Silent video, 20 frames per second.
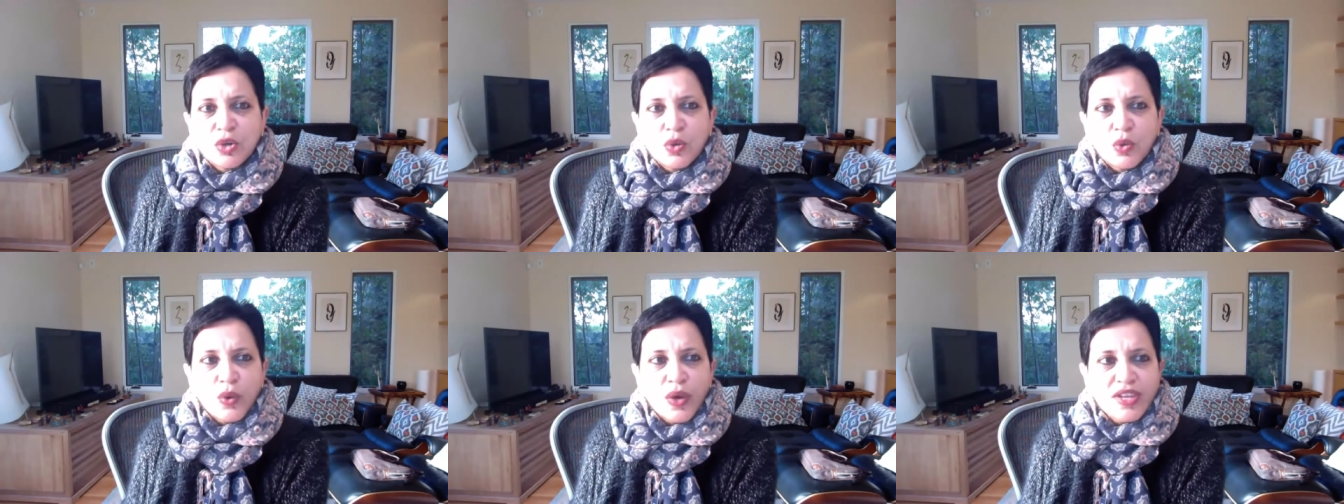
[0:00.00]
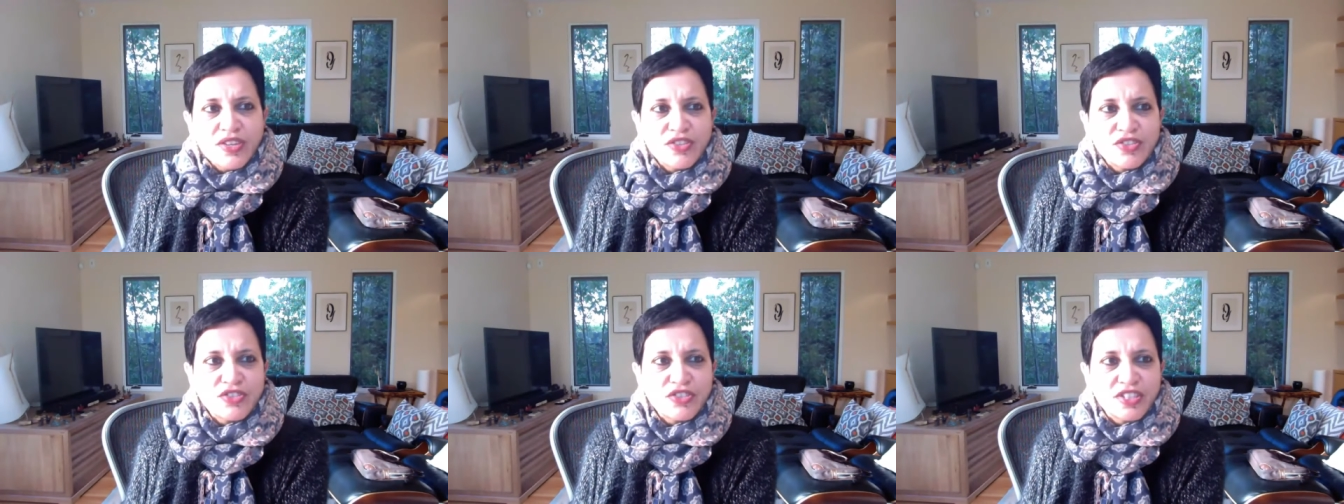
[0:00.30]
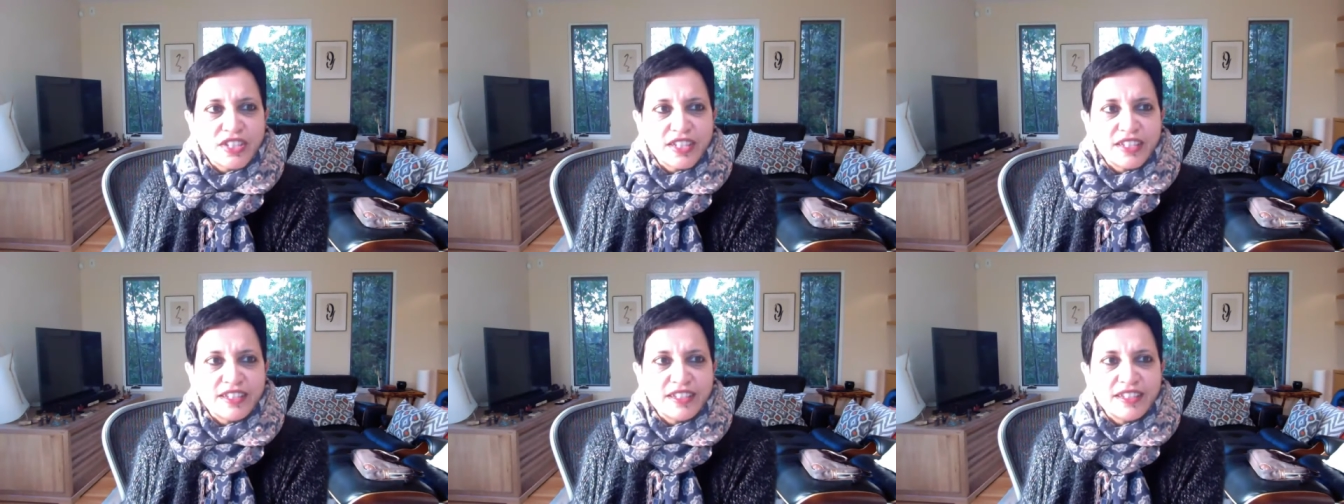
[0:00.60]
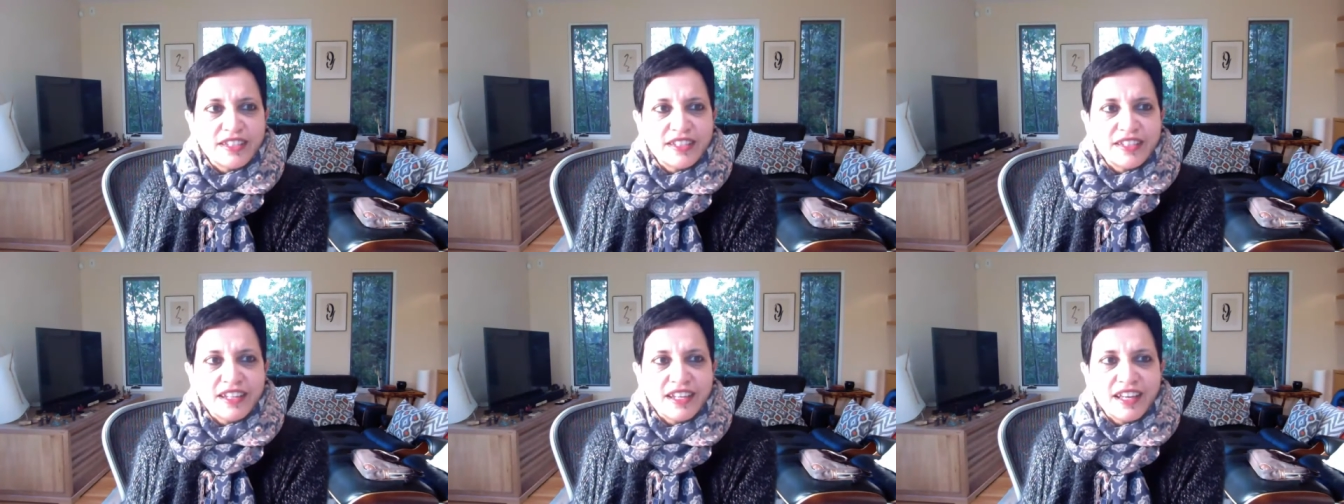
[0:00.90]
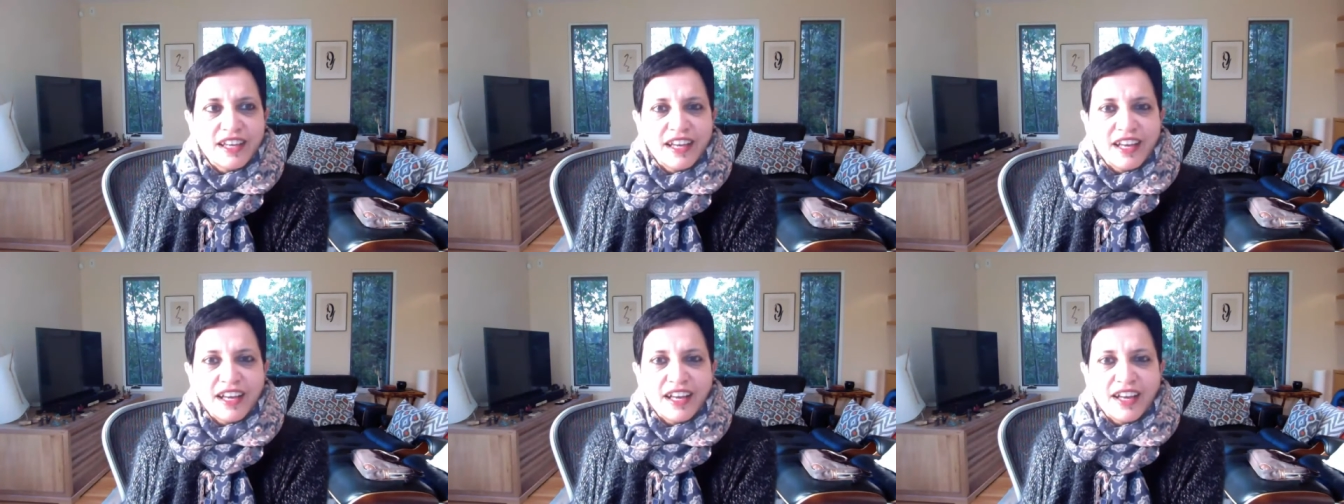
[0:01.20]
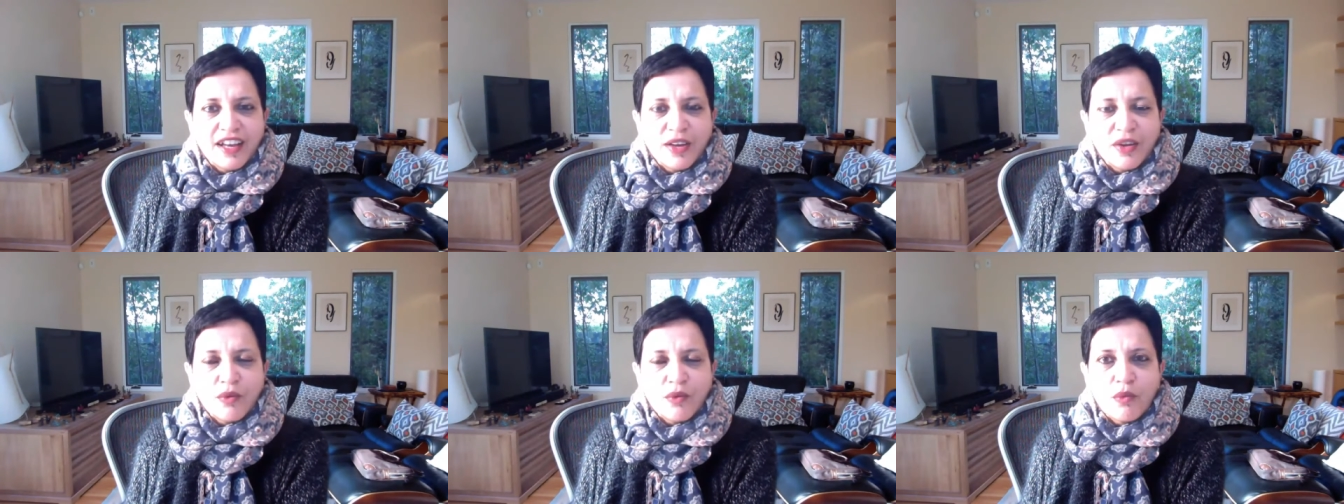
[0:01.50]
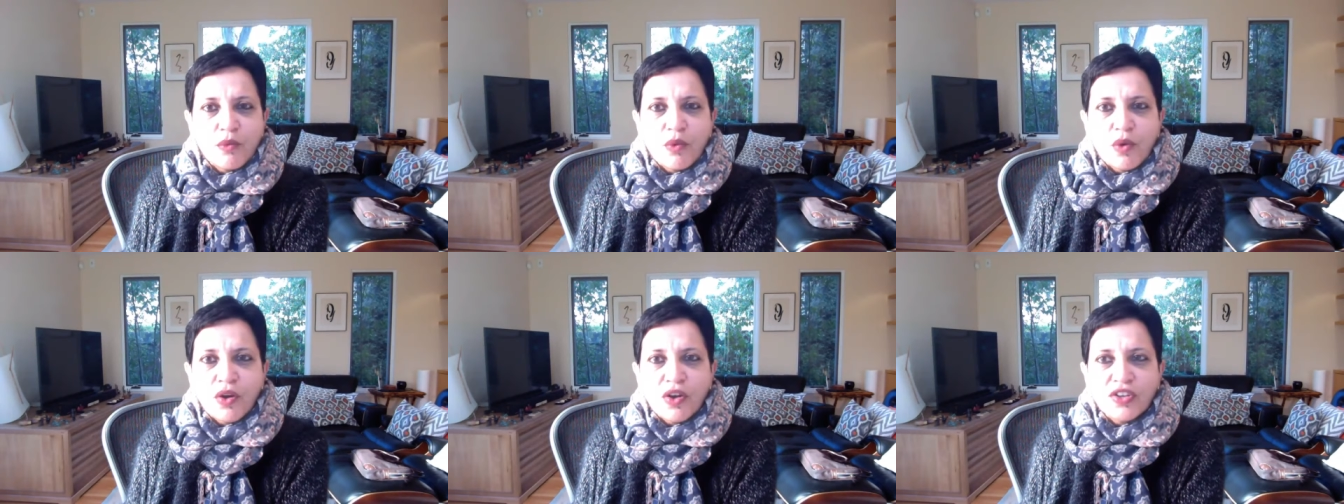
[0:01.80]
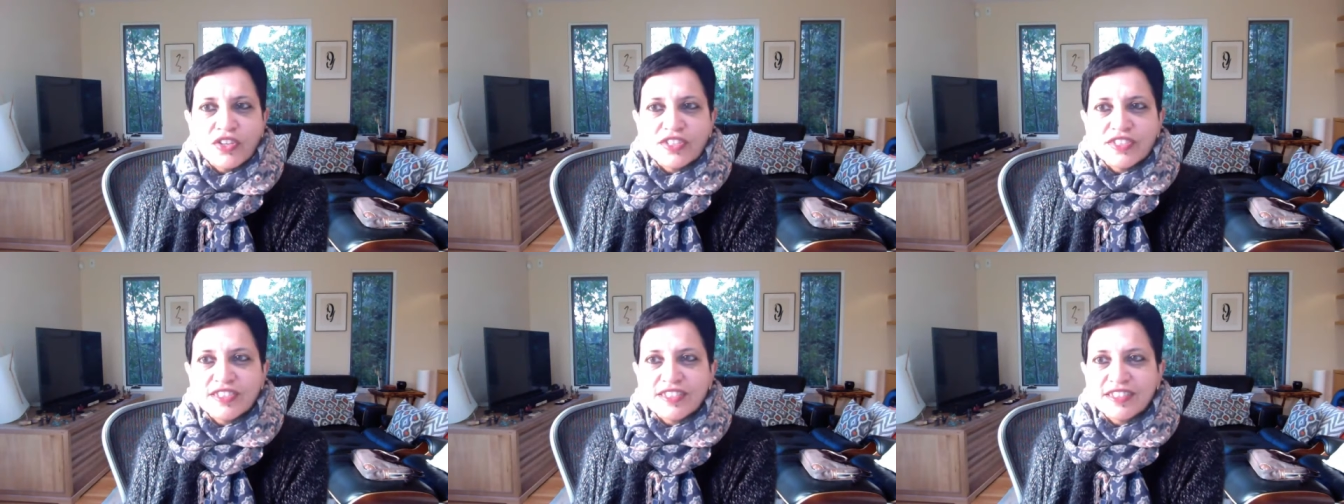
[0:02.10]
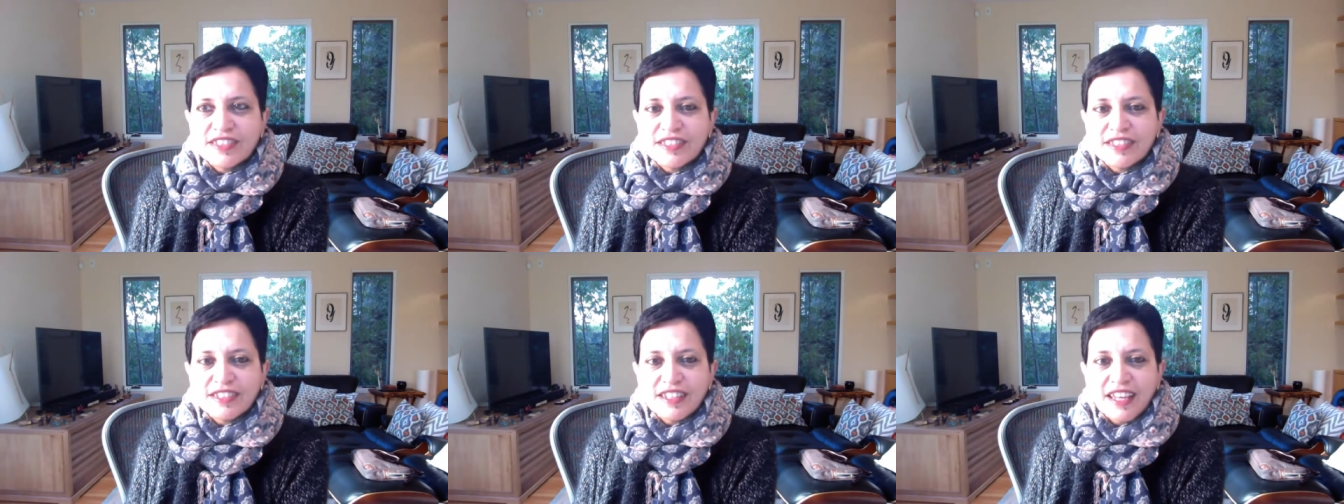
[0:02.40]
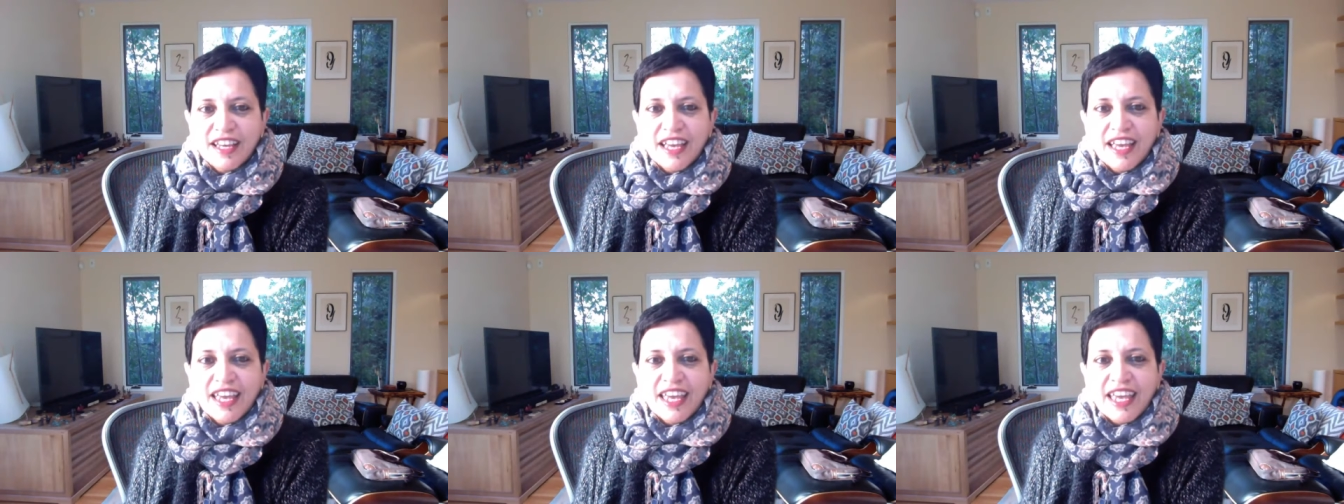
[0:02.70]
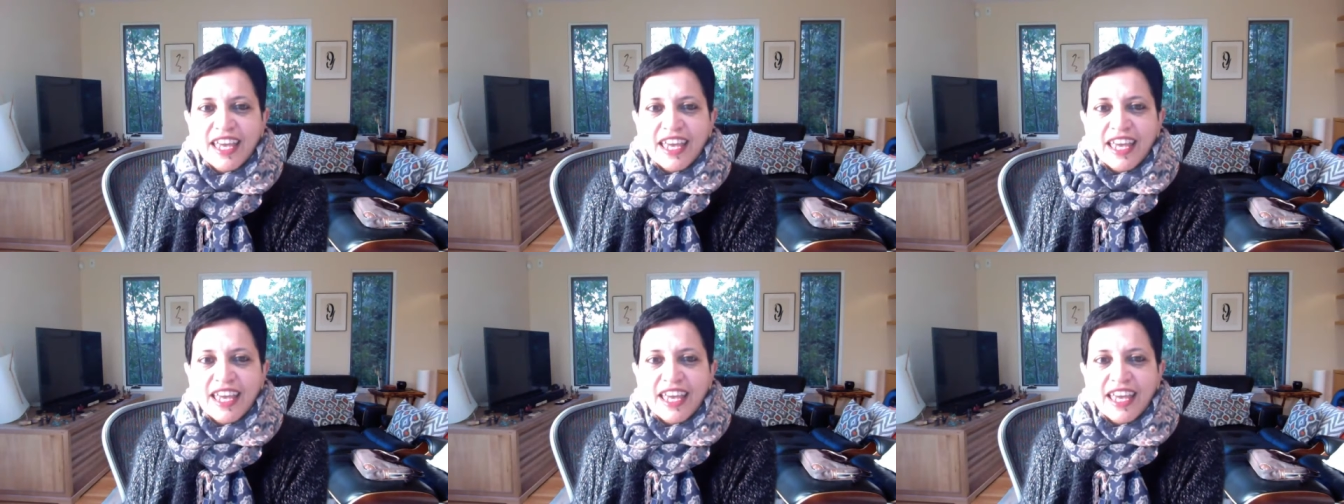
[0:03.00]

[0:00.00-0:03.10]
question was,